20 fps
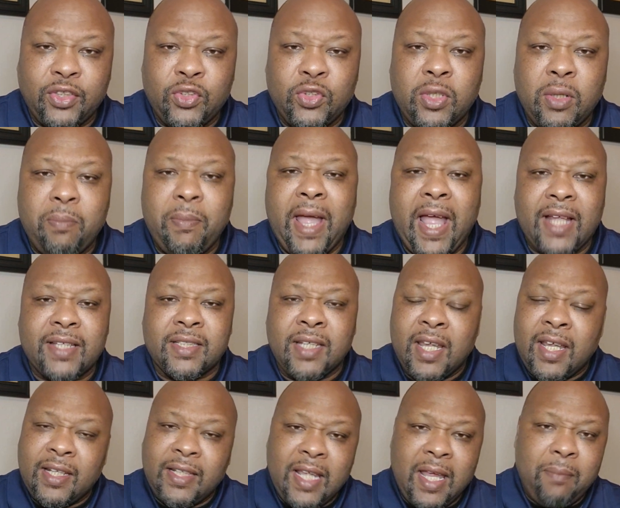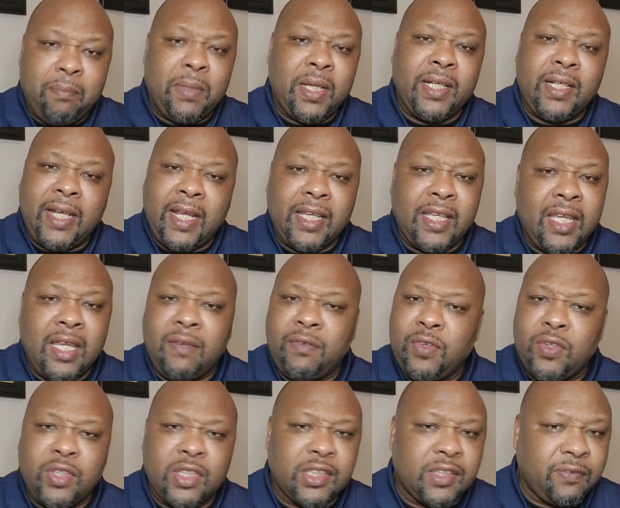Do the match. That money they give
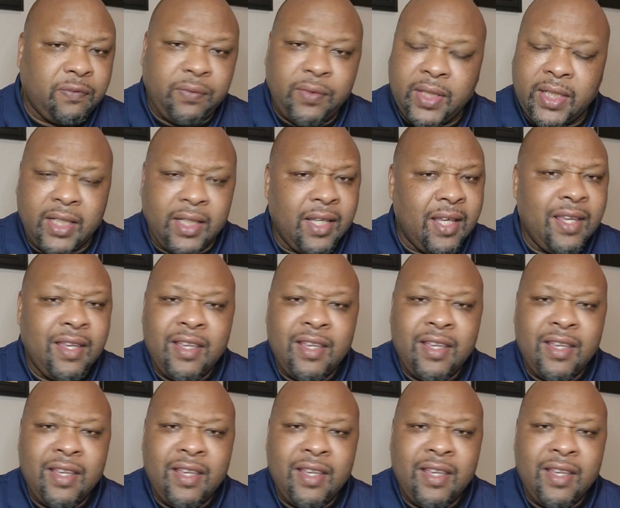you is free.